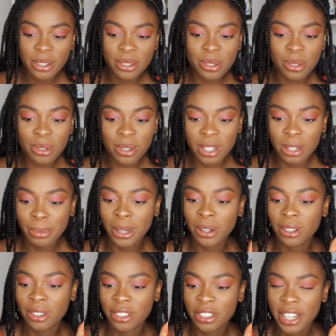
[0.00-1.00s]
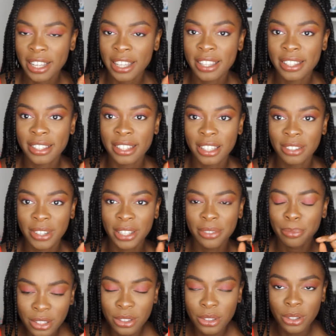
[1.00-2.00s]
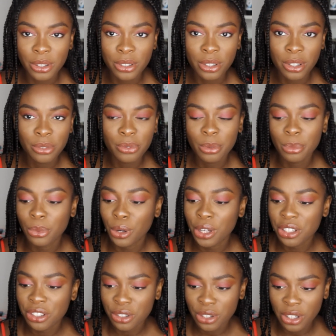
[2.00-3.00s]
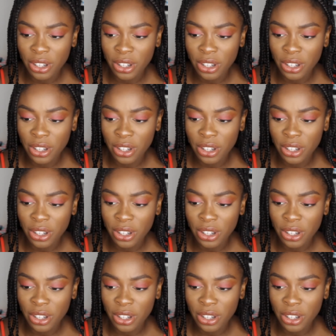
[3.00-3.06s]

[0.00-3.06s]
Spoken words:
I was talking about Aunt Jackie's leave-in. So it's good for moisture